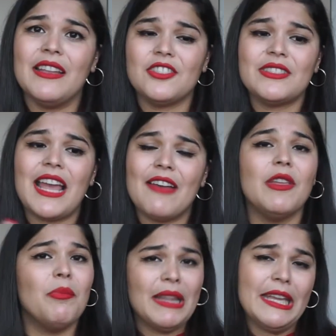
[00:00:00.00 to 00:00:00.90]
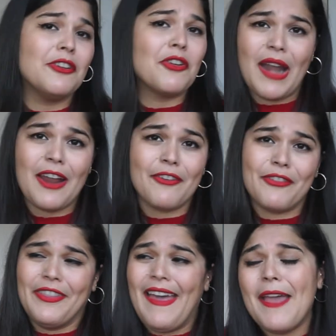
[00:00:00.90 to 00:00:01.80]
and just have a plain cracker
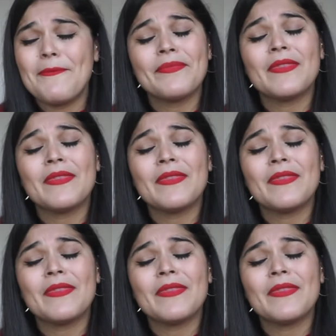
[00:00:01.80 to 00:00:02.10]
for that.